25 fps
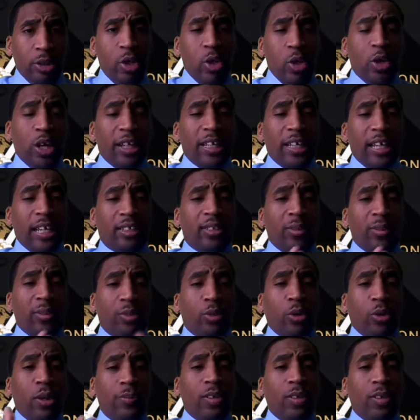you can get
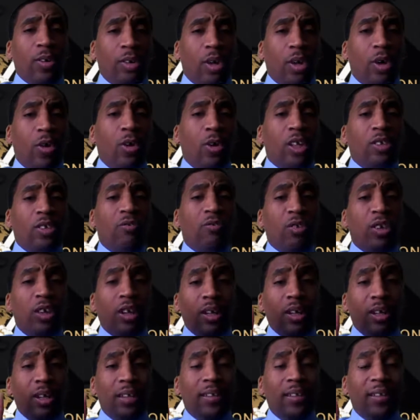some crypto coins
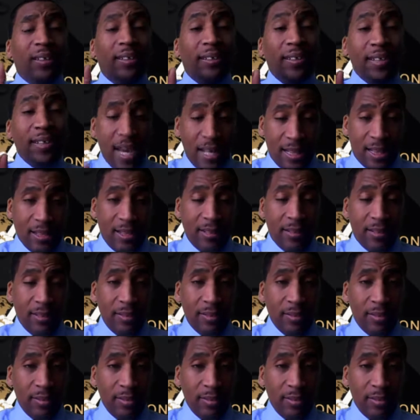for a little nothing,